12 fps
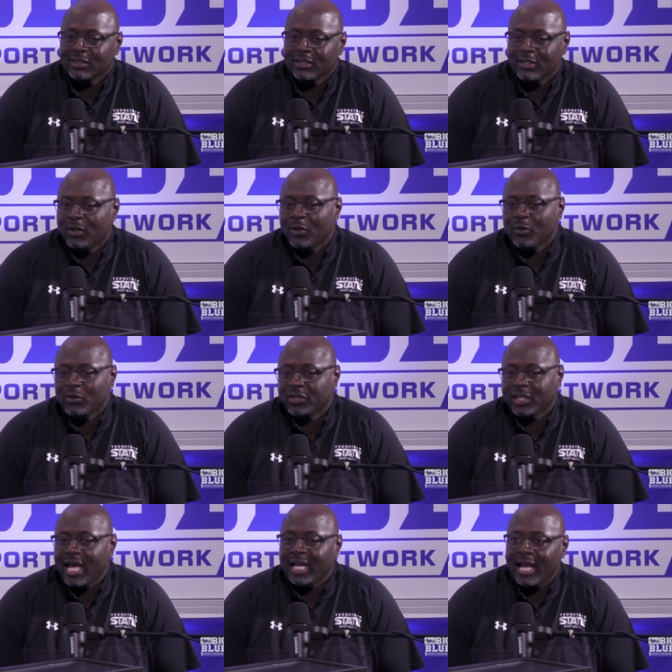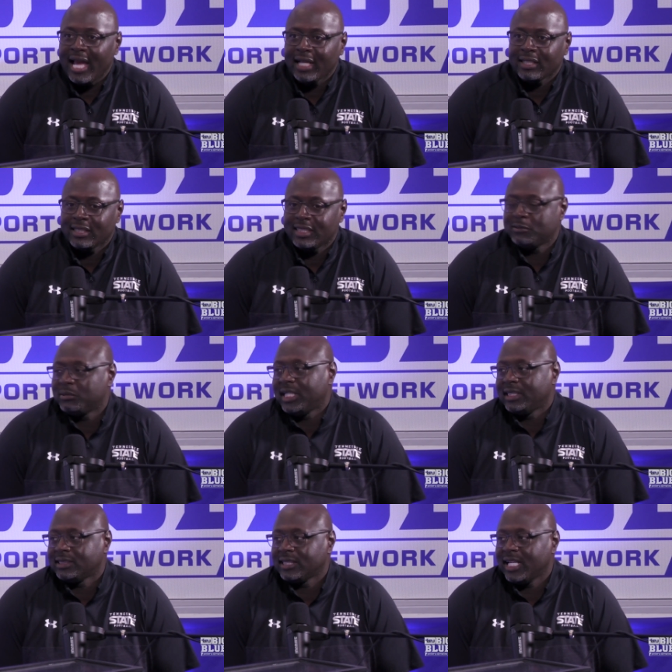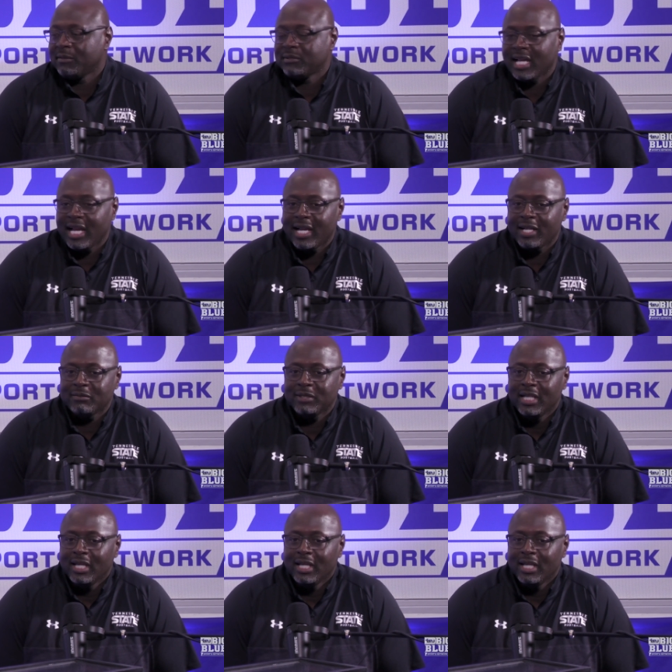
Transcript: You know, with a lot of accolades, but at the same time,